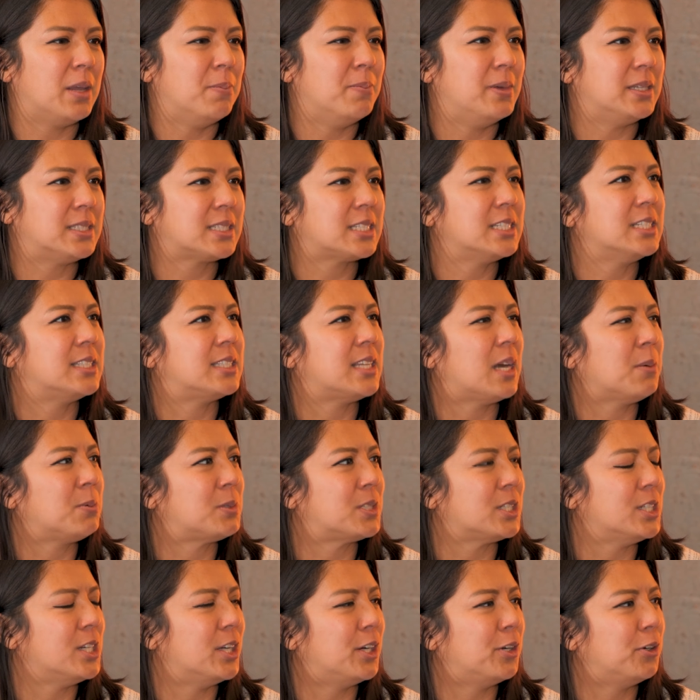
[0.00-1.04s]
the
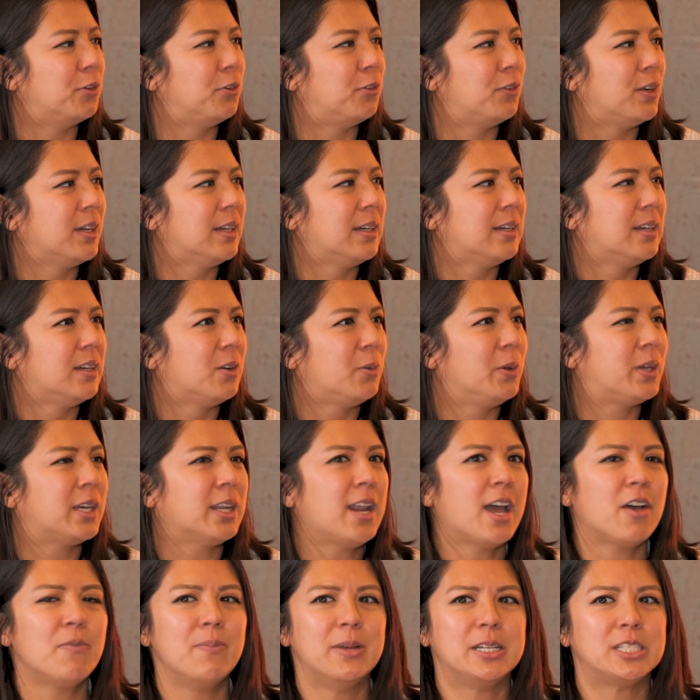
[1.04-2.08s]
misconception of we can
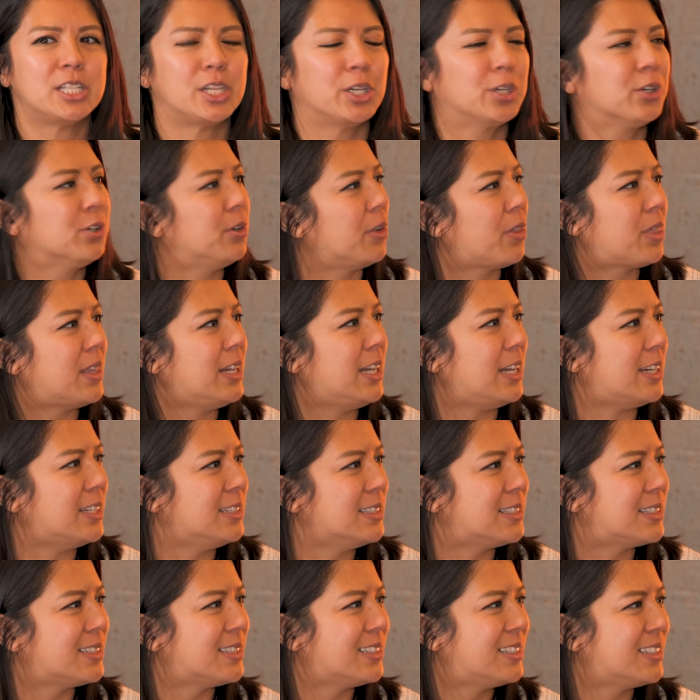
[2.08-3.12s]
have material
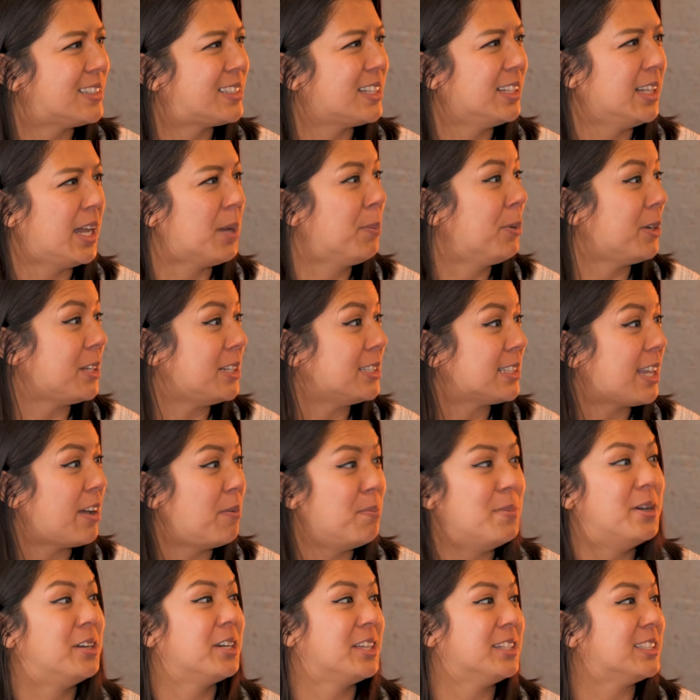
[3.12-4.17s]
things. Celebrities have
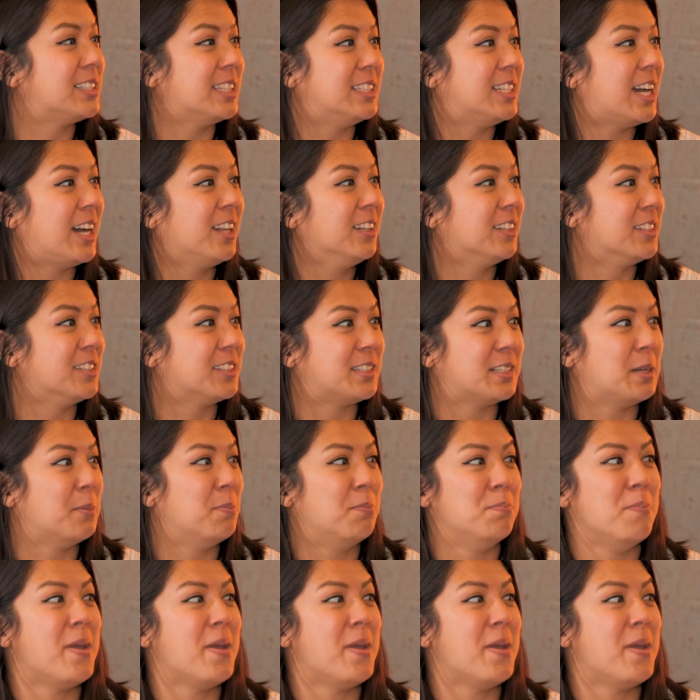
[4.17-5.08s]
millions of dollars and